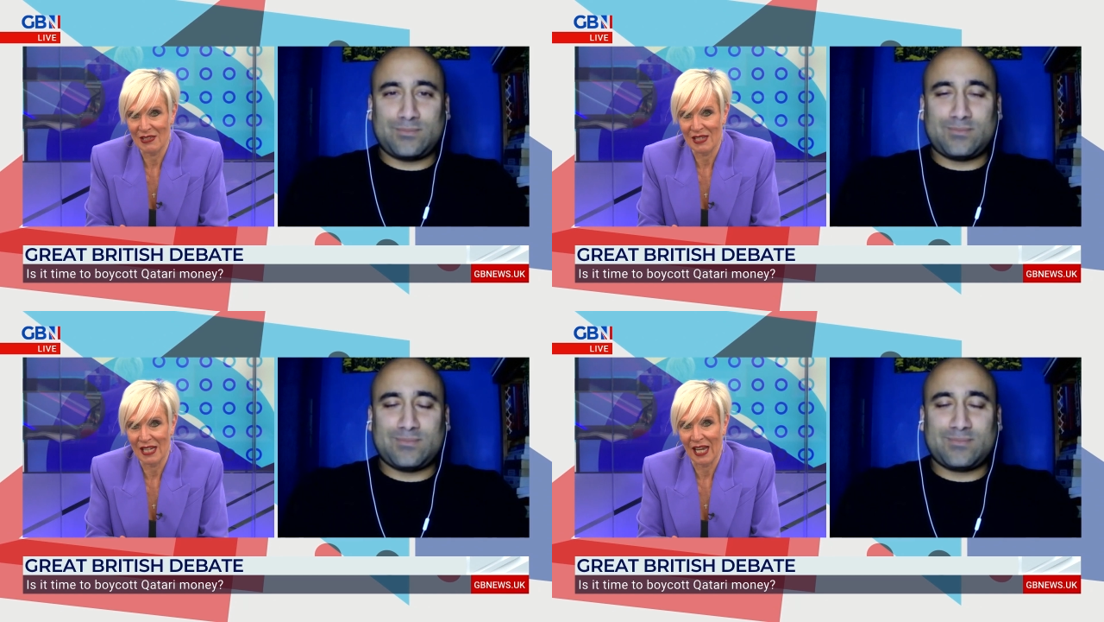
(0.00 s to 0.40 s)
Speaker 1: us
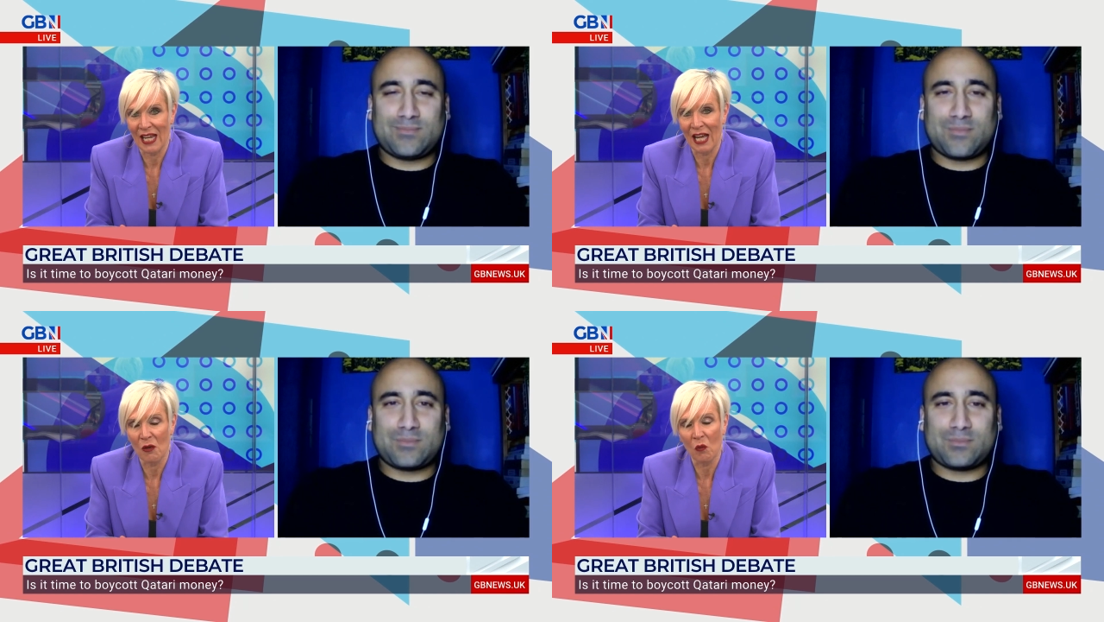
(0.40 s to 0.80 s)
today.
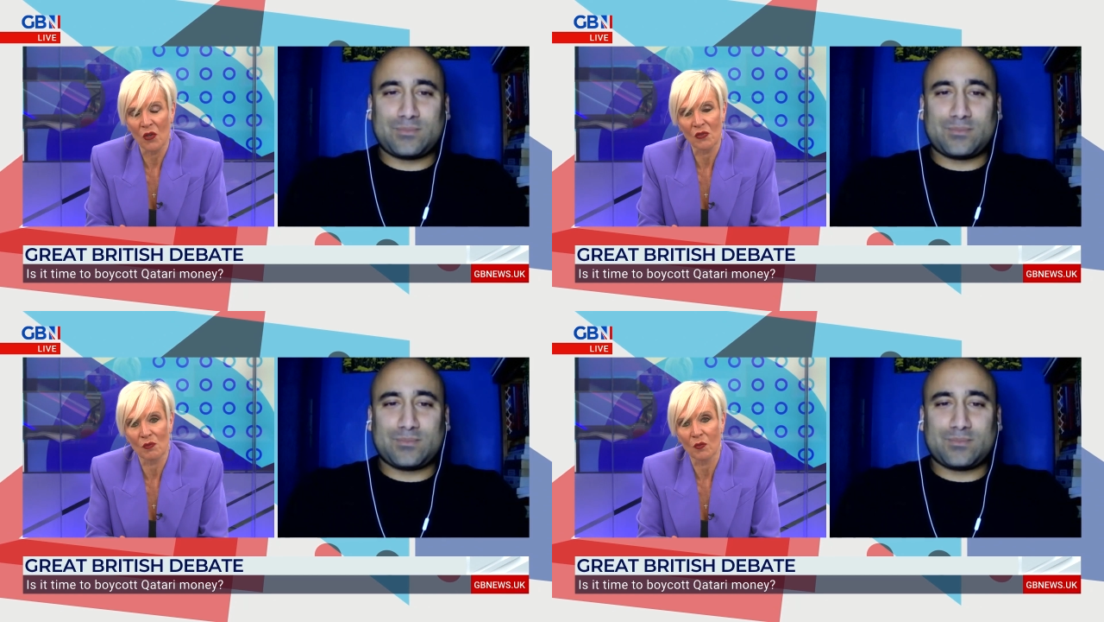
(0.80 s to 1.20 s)

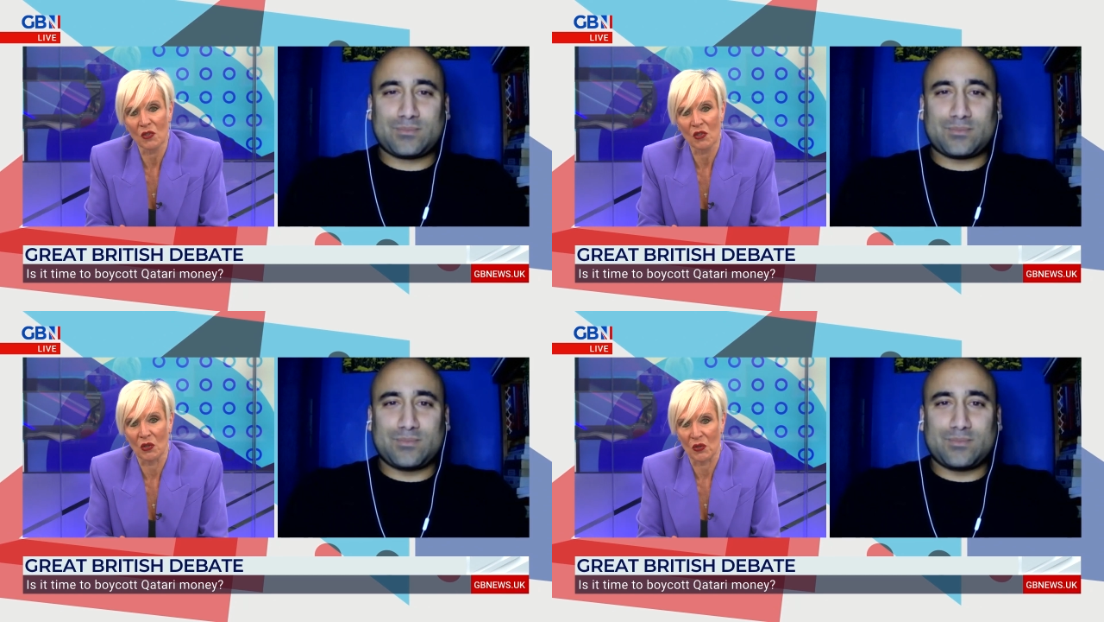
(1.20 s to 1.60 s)

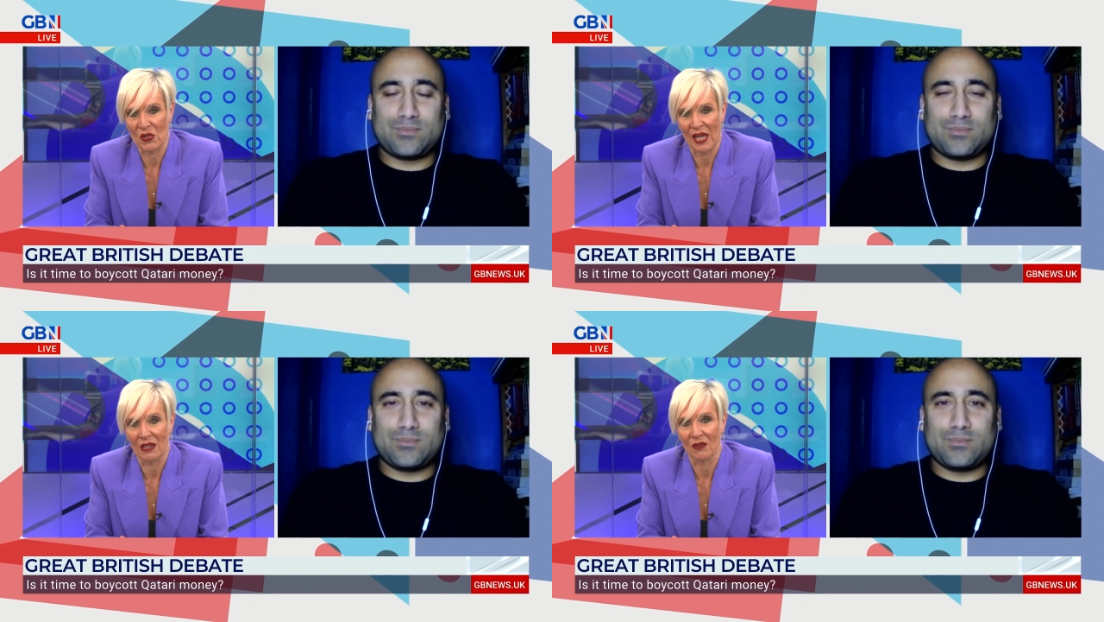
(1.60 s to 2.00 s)
What's your
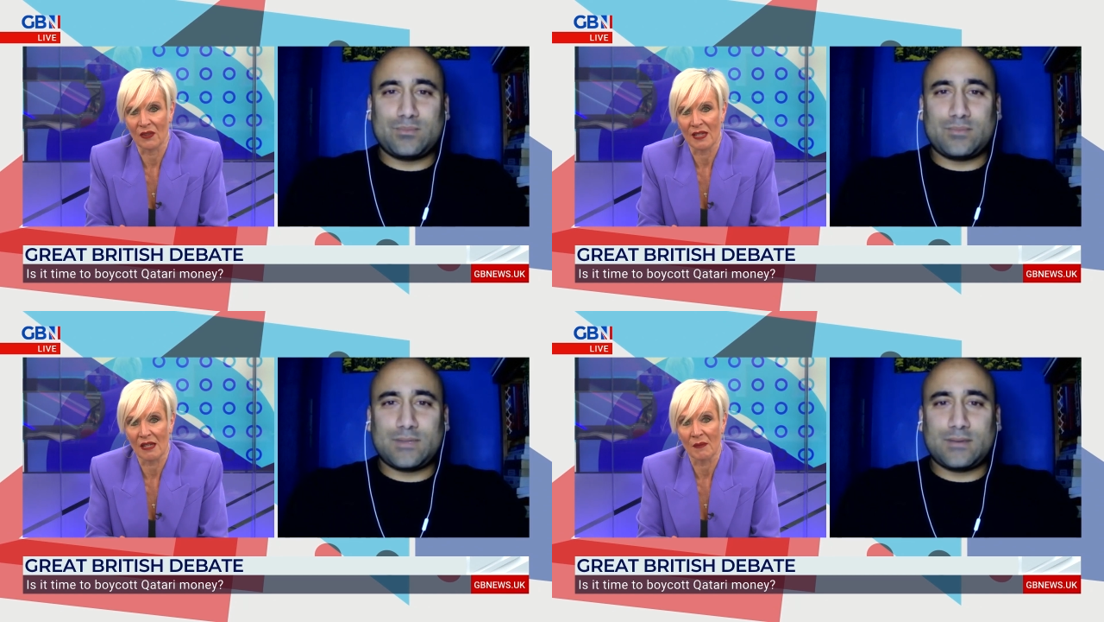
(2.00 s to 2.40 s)
take on this?